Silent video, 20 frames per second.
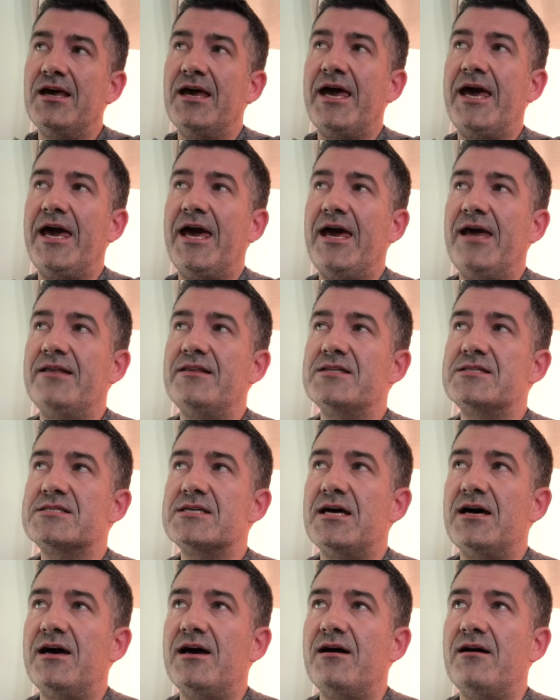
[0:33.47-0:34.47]
And
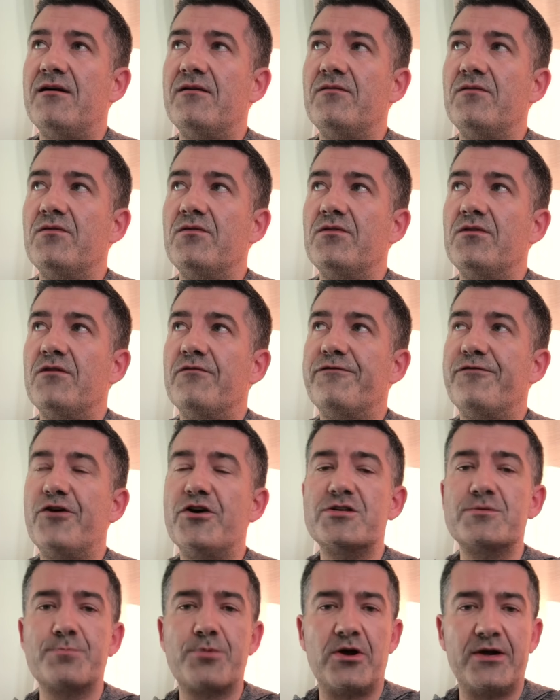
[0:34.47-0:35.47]
the
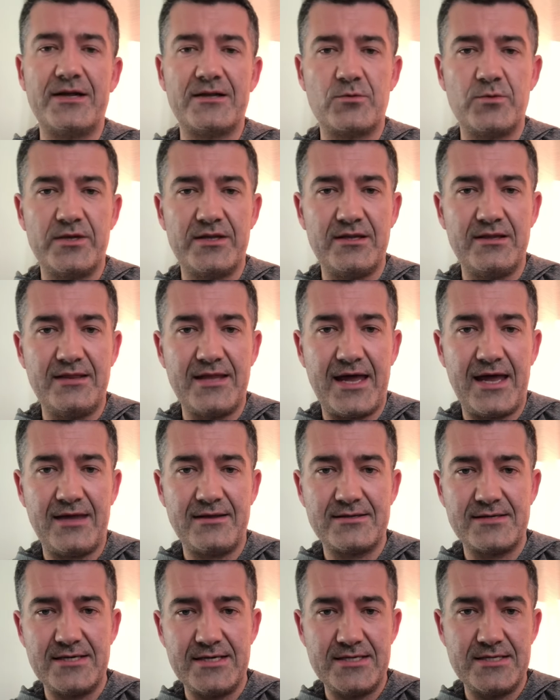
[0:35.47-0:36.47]
first product within that
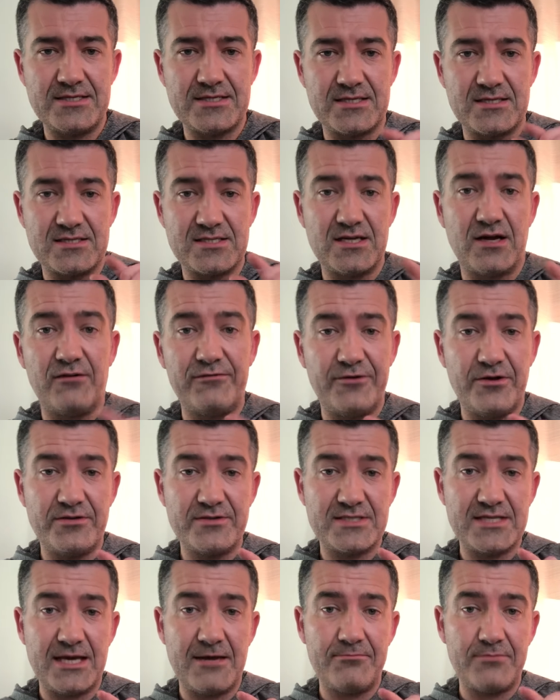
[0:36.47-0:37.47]
is the cell phone
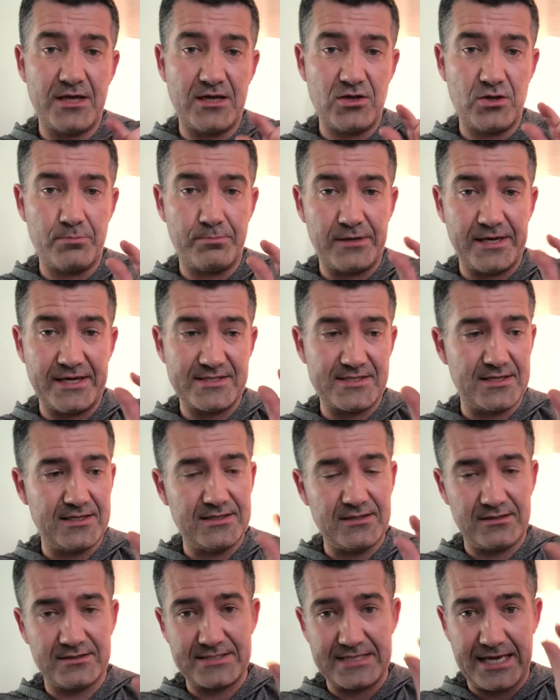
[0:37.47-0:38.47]
tab, that you place a
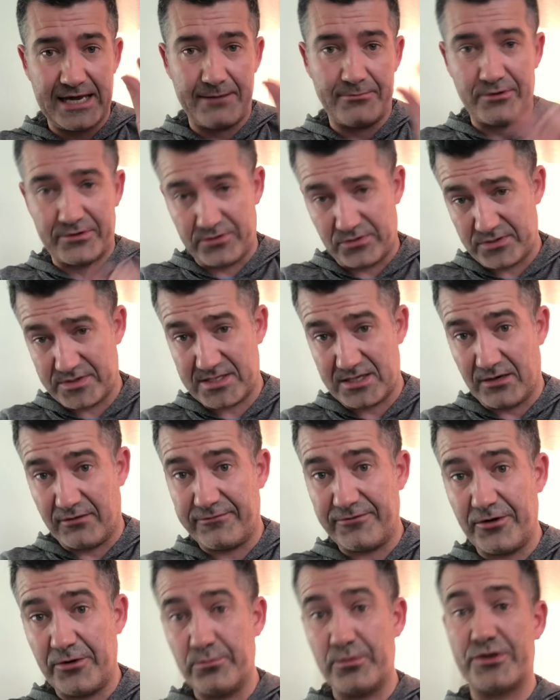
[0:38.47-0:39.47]
little tab on your cell
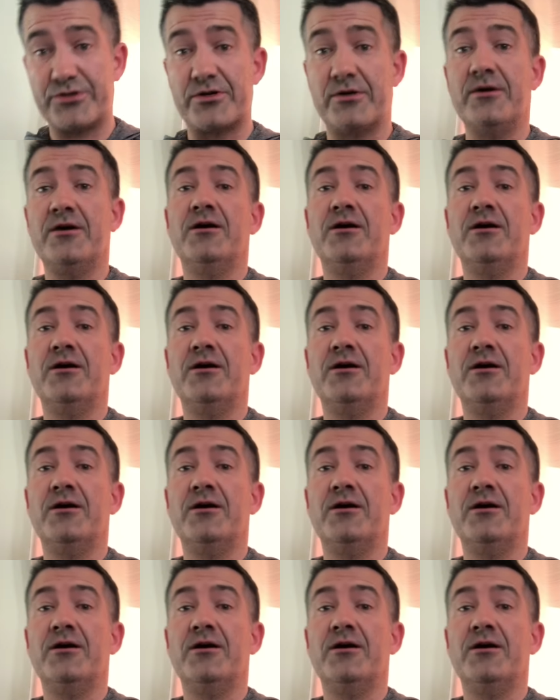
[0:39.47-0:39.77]
phone, which